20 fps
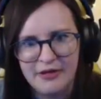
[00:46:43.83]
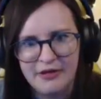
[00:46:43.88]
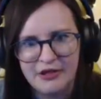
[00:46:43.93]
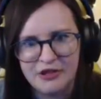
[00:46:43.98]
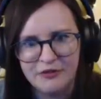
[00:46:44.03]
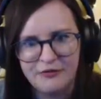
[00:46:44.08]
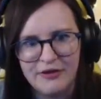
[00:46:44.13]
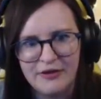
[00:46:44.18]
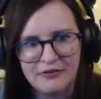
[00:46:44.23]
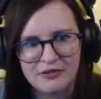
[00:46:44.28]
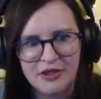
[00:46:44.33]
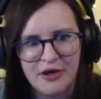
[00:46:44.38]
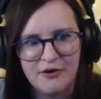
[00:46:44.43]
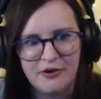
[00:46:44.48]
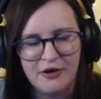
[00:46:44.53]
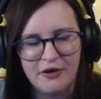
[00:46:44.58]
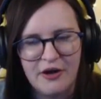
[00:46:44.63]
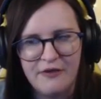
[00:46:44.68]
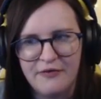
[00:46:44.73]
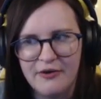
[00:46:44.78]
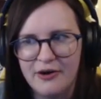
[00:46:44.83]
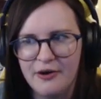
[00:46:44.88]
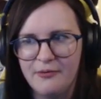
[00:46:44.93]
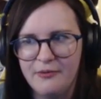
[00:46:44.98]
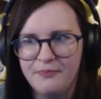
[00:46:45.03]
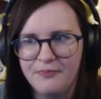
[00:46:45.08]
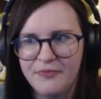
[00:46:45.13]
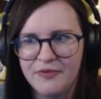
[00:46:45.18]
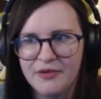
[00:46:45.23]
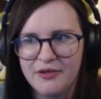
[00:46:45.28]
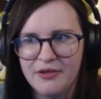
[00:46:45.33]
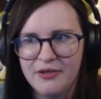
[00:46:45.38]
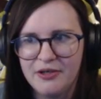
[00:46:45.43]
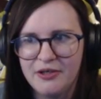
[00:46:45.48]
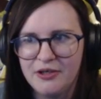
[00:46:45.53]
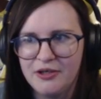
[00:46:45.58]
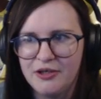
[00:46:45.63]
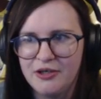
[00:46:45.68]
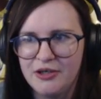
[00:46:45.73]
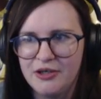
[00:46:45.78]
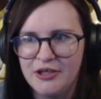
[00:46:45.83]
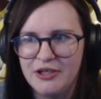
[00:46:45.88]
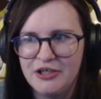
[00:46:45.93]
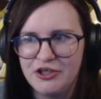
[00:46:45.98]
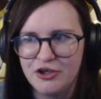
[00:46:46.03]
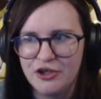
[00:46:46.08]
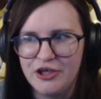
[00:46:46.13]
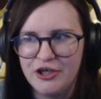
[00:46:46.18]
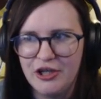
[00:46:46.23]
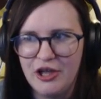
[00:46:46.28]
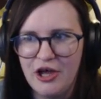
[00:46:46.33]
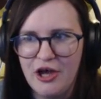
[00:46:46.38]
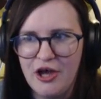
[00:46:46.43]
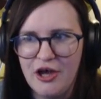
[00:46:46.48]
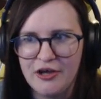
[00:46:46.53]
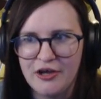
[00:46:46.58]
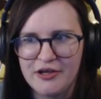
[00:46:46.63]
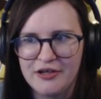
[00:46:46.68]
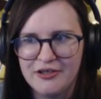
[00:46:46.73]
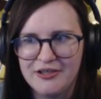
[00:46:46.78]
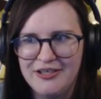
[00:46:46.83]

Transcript: And there's nothing else going on over. Enjoy your look!